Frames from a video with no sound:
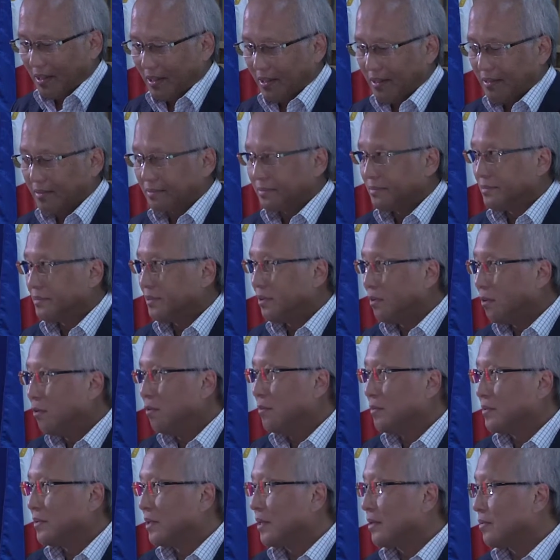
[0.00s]
and
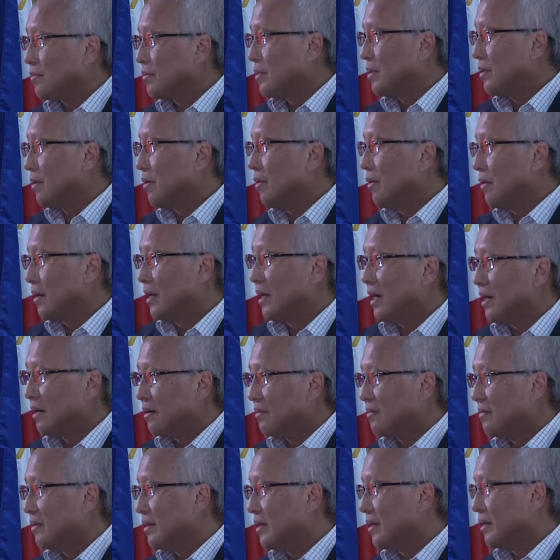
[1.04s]
hope that we all
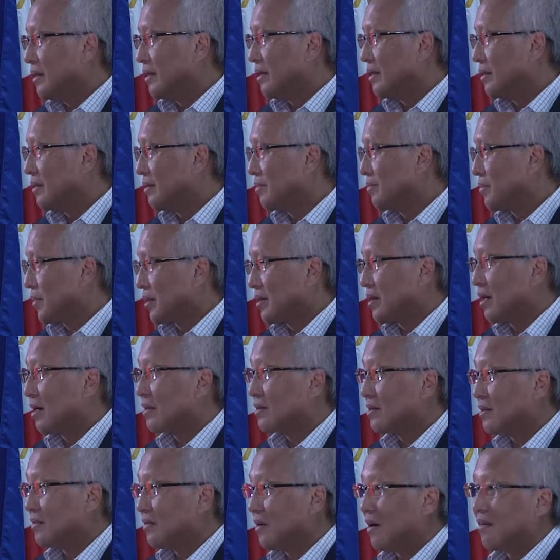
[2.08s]
have a
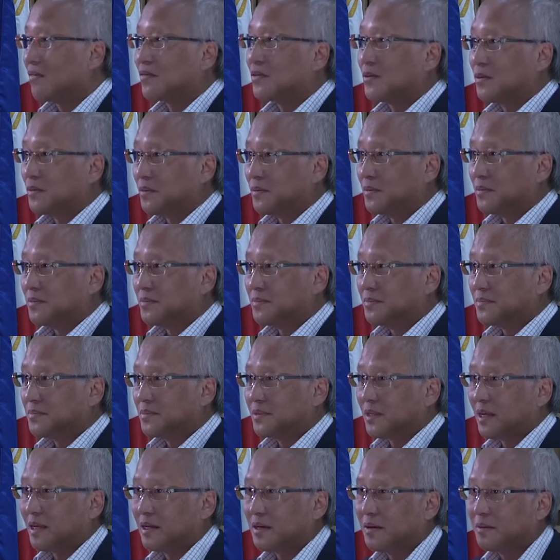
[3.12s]
productive afternoon.
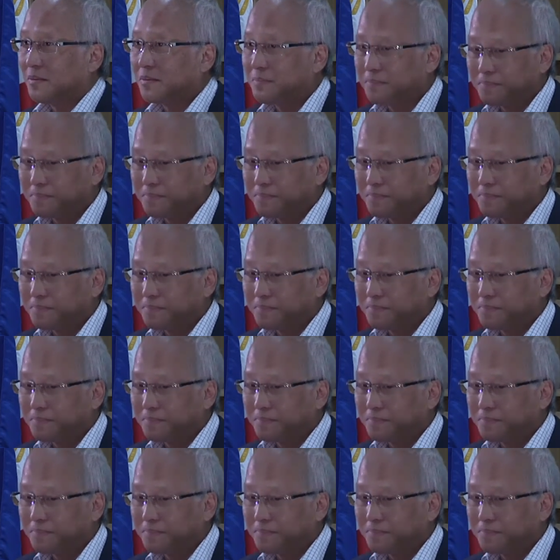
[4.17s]
Thank you.